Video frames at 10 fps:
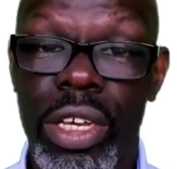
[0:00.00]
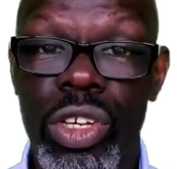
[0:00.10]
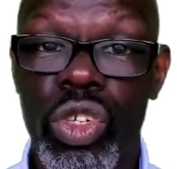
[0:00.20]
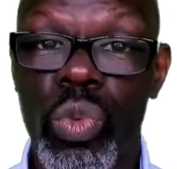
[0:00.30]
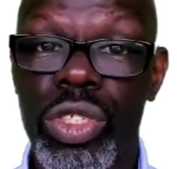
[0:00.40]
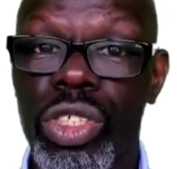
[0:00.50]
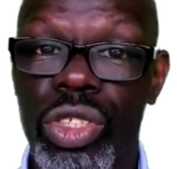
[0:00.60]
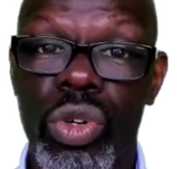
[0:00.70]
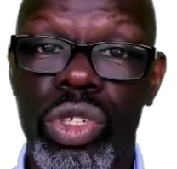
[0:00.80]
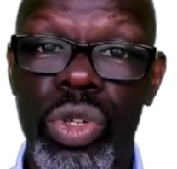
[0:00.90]
So once you
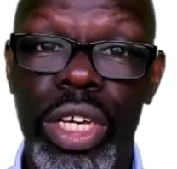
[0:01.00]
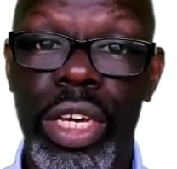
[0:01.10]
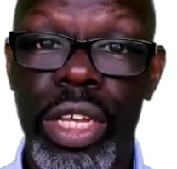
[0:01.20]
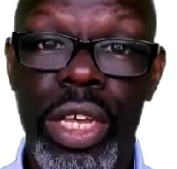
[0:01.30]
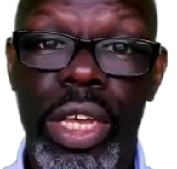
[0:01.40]
start to look at